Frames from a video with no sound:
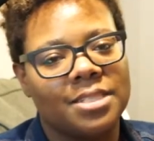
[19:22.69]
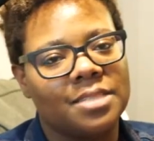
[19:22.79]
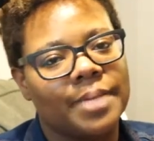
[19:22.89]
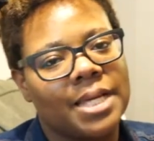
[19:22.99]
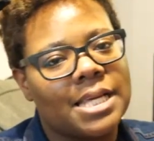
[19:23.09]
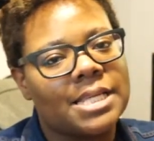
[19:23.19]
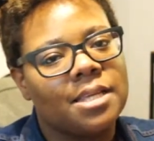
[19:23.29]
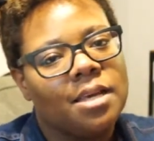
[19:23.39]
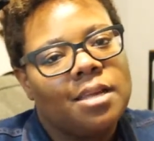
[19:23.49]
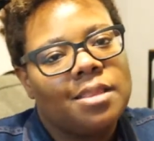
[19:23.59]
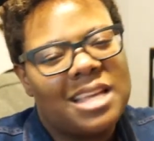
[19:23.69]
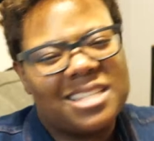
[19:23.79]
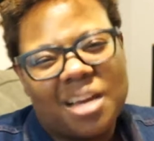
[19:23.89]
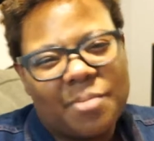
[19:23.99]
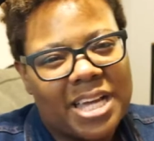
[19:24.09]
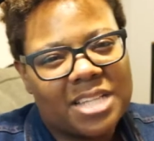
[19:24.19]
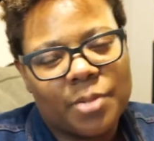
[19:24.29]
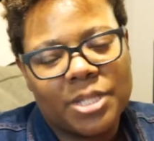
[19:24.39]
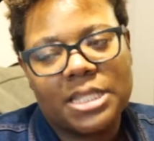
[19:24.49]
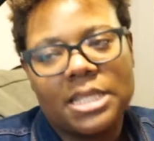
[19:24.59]
just because that's not my
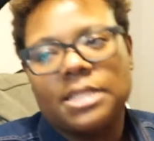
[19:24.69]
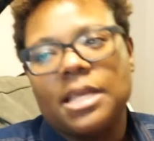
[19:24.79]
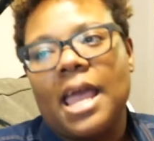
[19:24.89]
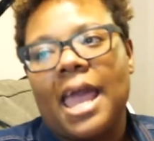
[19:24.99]
expertise.